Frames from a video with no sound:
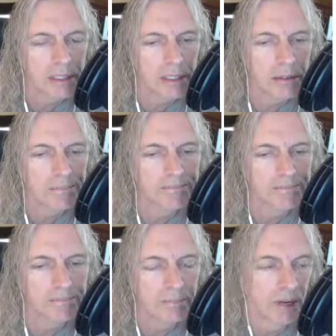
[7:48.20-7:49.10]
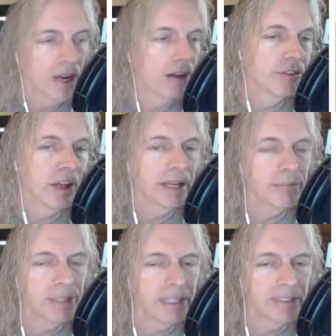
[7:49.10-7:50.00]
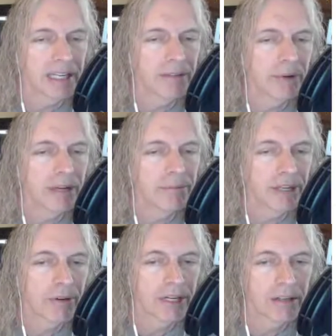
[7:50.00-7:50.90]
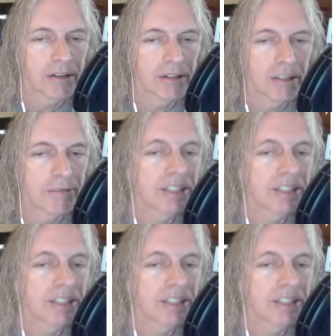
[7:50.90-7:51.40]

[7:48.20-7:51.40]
Offline, because I ain't writing my credit card number.